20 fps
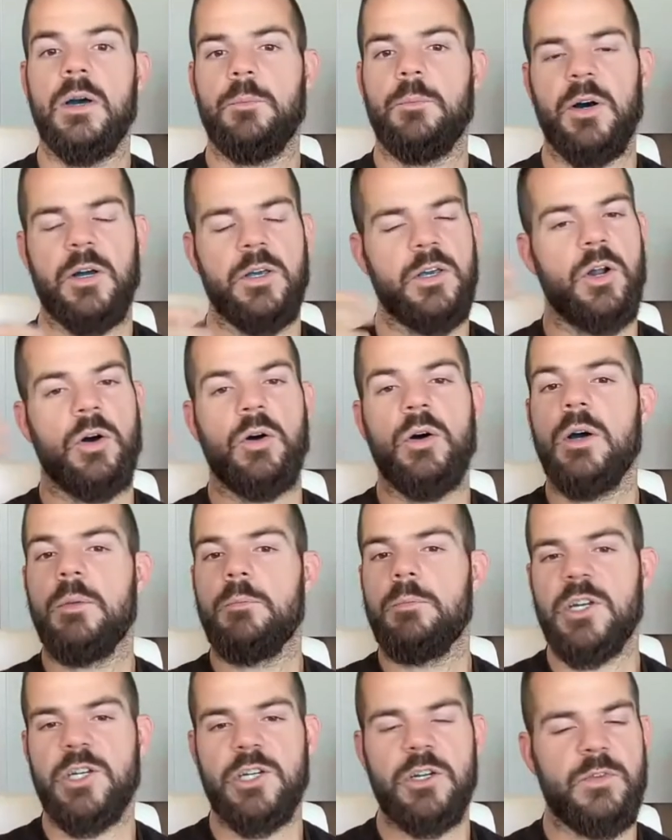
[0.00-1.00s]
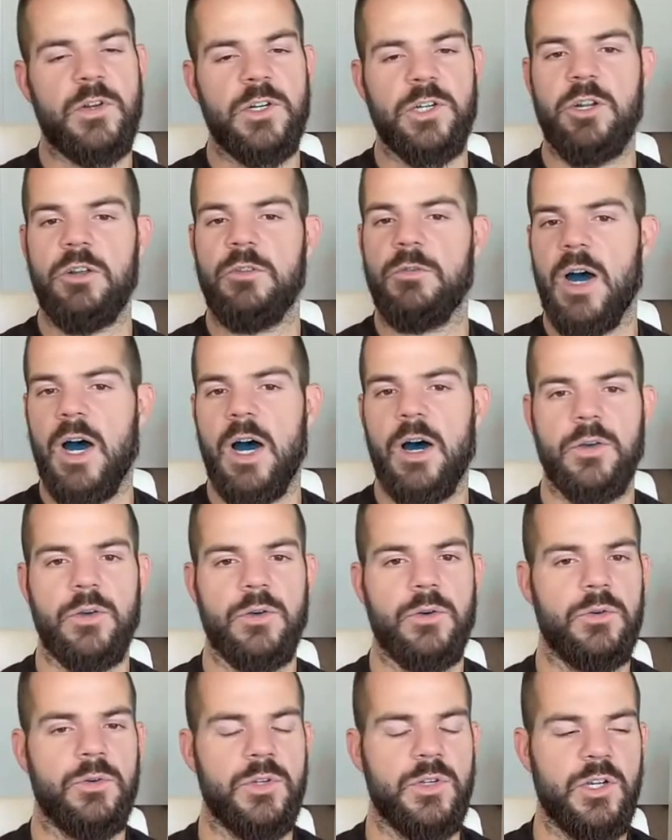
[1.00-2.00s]
But, you know, mission, vision, and
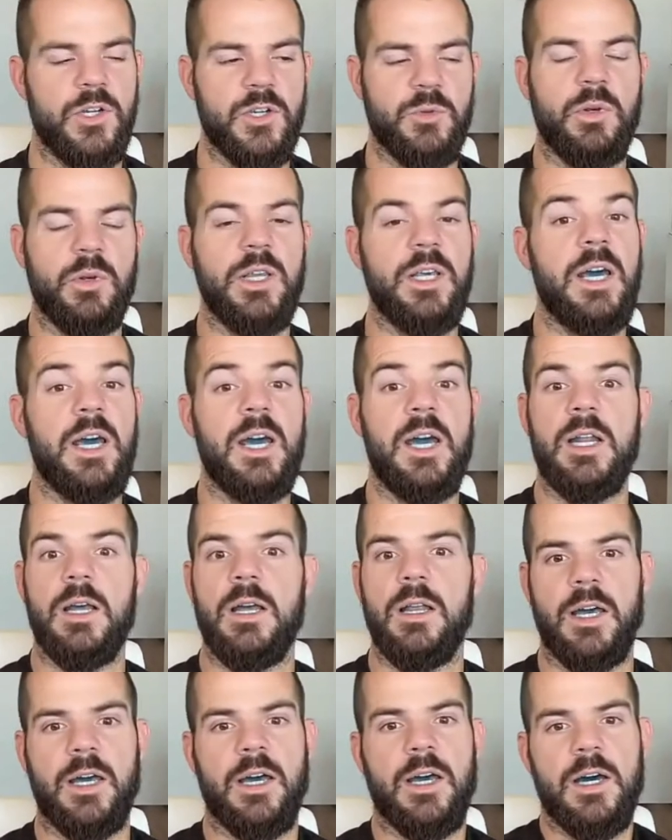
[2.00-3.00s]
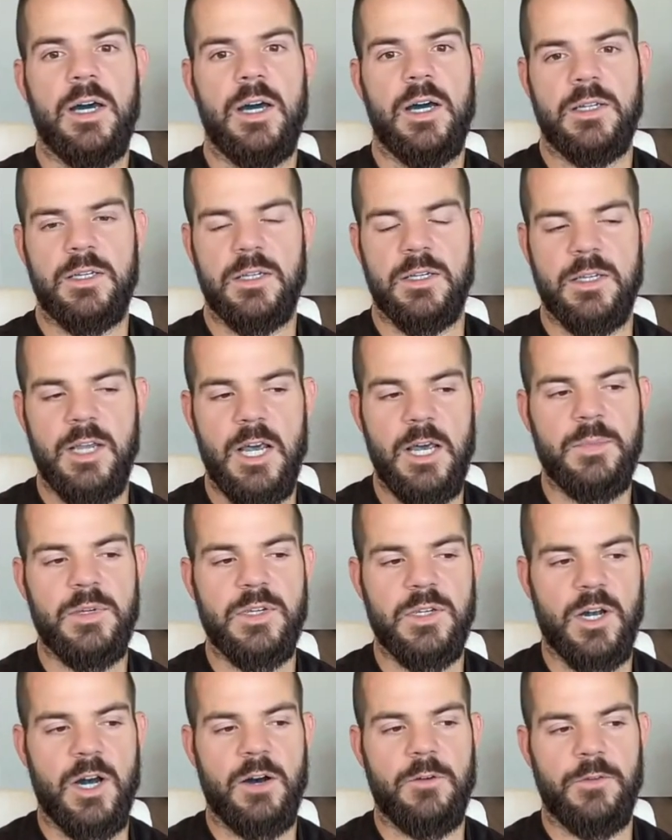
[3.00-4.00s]
values, and just really like it's the same
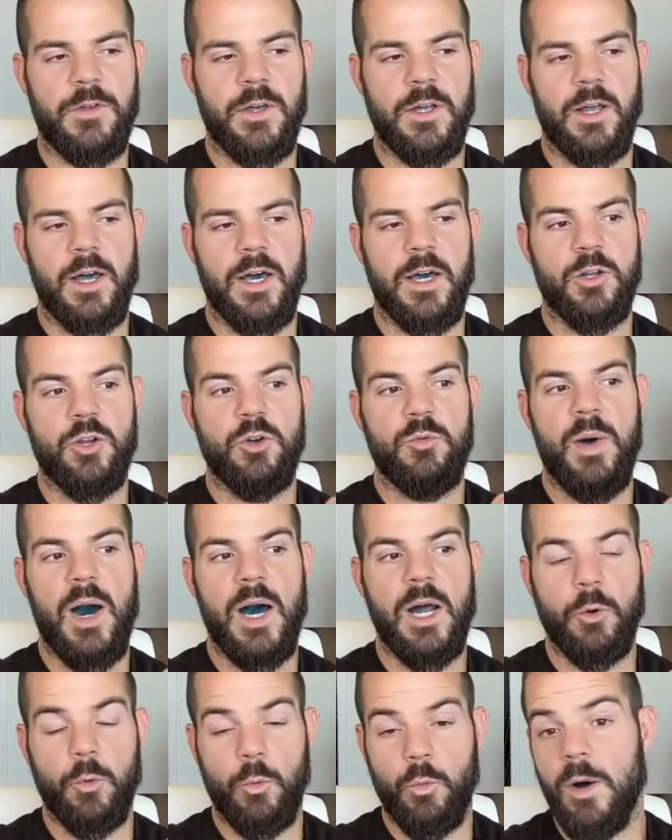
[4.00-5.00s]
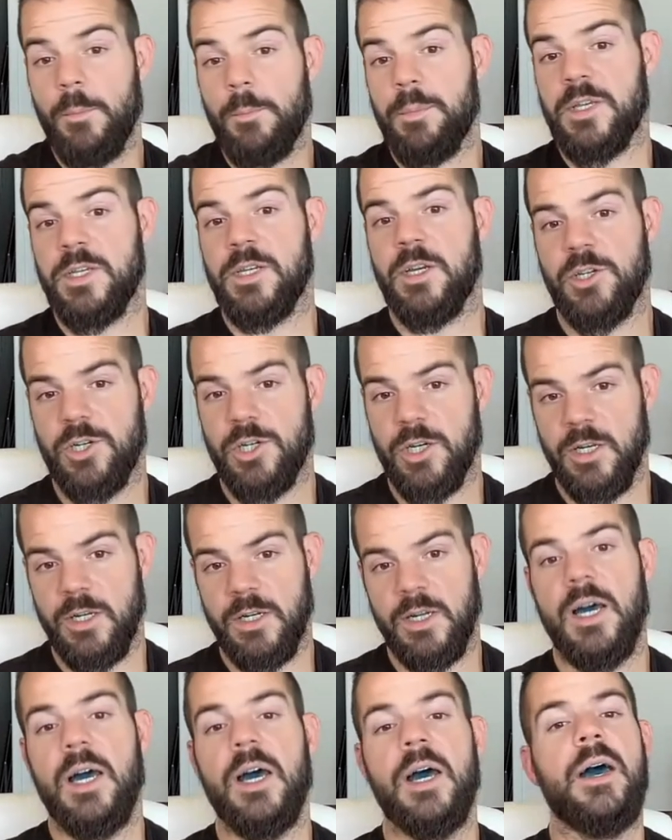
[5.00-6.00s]
stuff that like no matter what
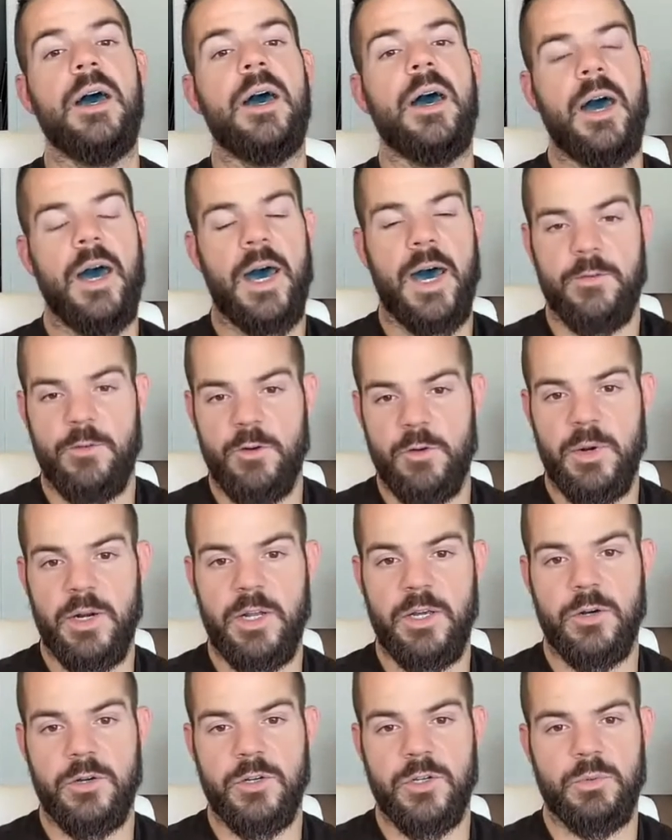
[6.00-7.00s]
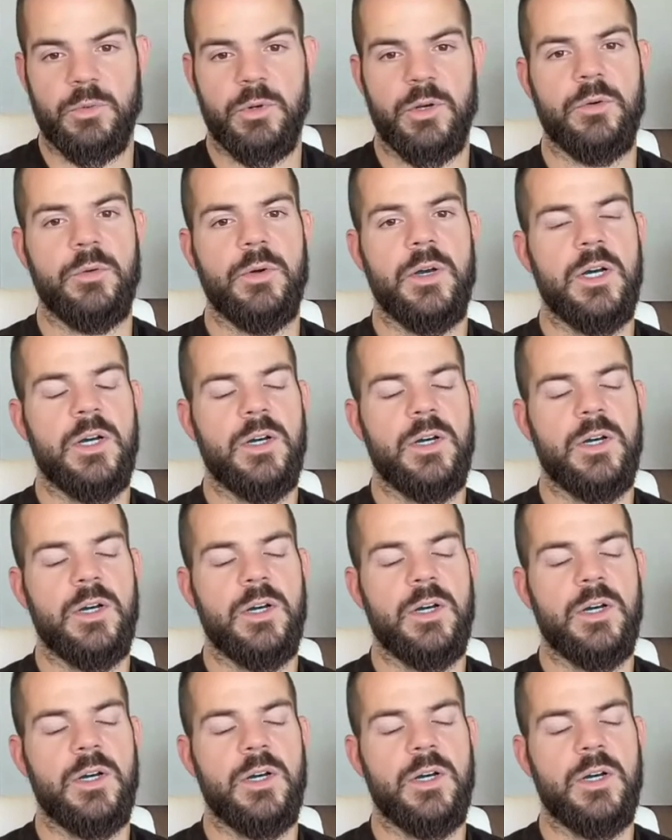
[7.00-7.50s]
position, everybody goes through.